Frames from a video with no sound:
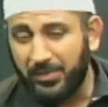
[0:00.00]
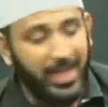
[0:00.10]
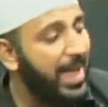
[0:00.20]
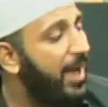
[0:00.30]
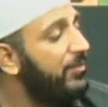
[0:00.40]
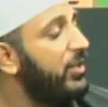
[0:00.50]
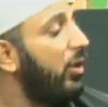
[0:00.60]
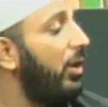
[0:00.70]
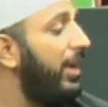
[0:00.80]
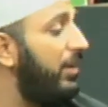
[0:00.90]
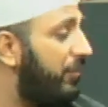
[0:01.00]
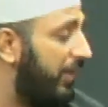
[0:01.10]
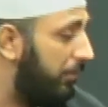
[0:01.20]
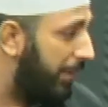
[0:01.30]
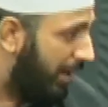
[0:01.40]
They have their
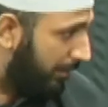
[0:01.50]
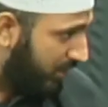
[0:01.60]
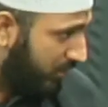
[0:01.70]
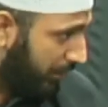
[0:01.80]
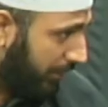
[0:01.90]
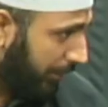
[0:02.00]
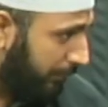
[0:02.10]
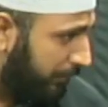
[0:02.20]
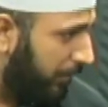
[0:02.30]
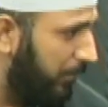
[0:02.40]
infant babies with them.